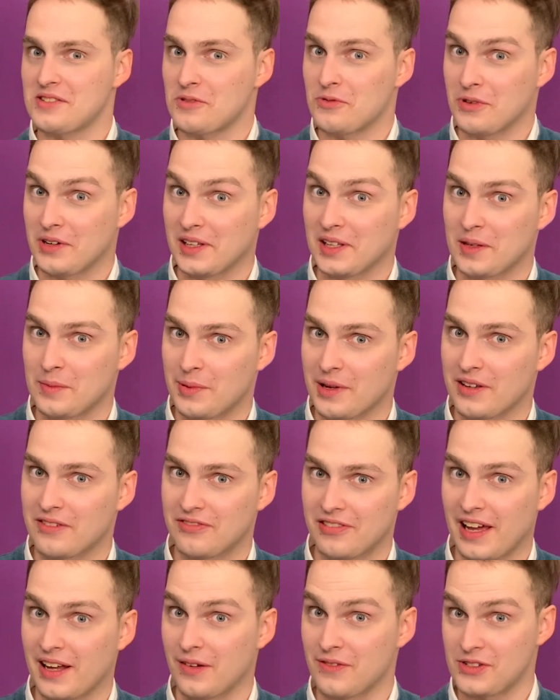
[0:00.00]
a really big
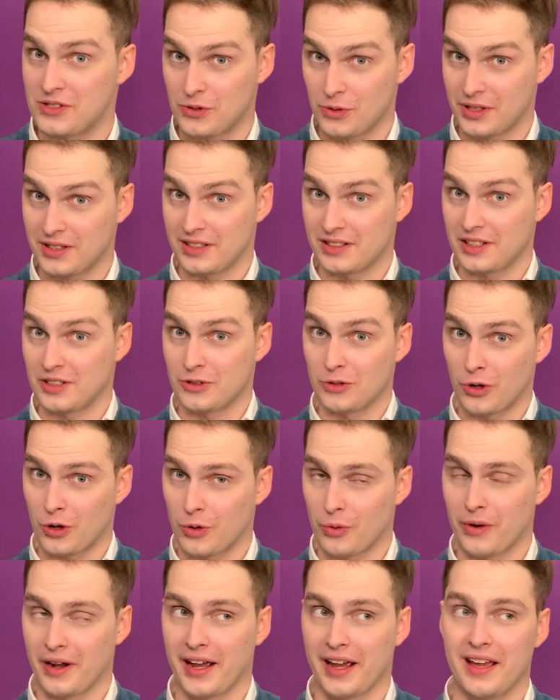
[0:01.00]
fan of Sweden and
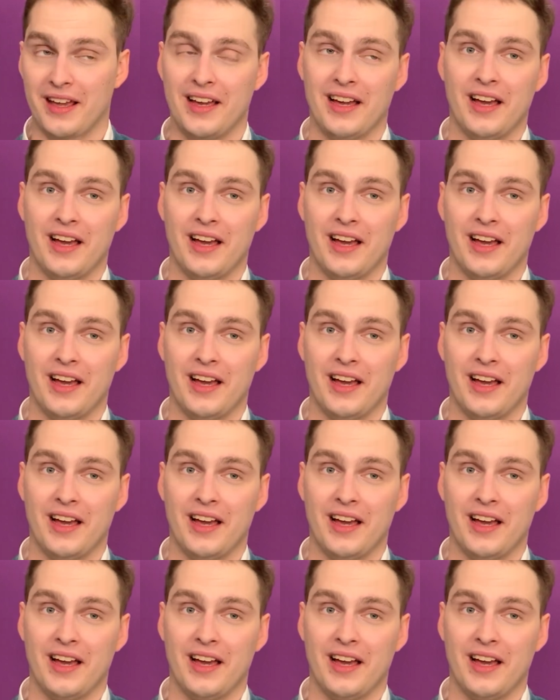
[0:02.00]
Norway.